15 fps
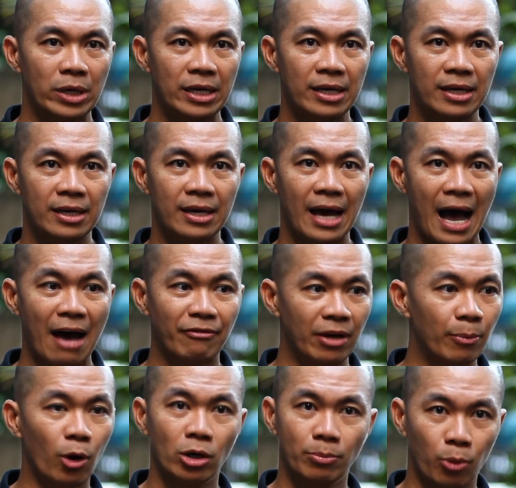We have
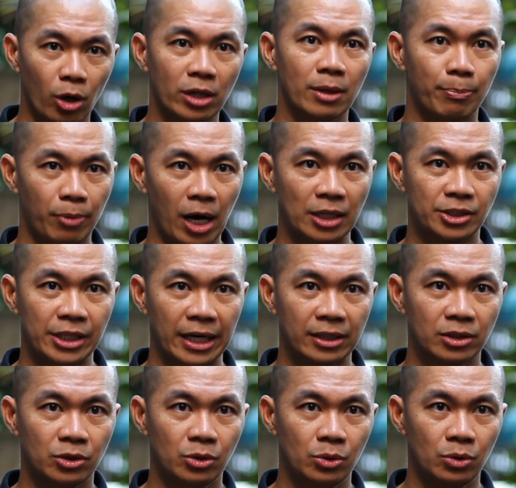him on board the
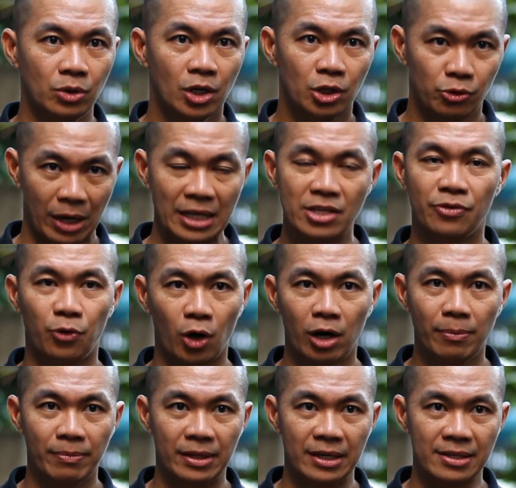project to
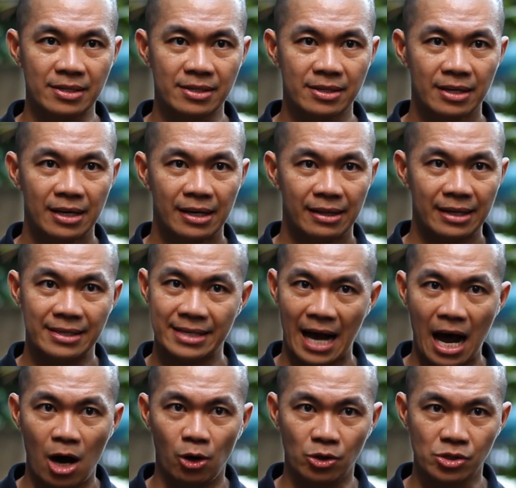transform this
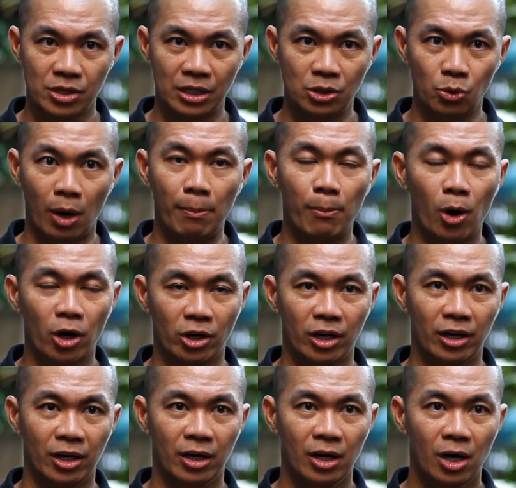house into a
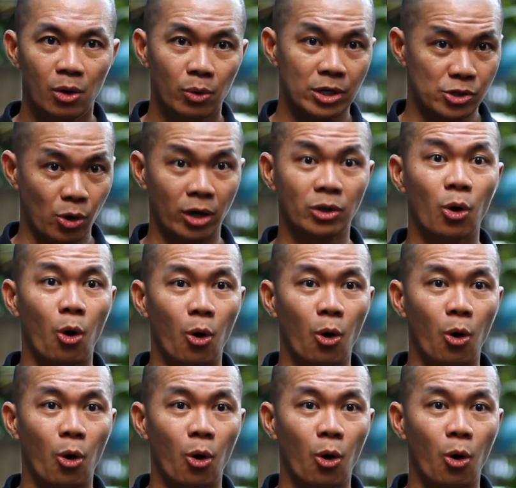modern resort